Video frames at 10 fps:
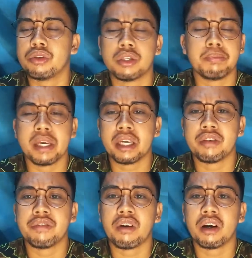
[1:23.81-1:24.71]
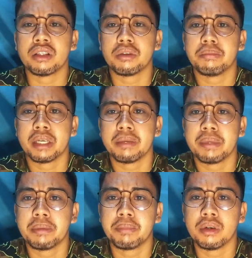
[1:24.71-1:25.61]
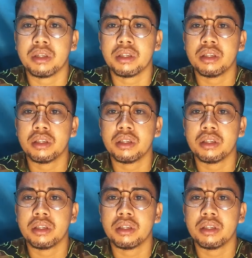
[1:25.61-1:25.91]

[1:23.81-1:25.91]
to speak in front of many people.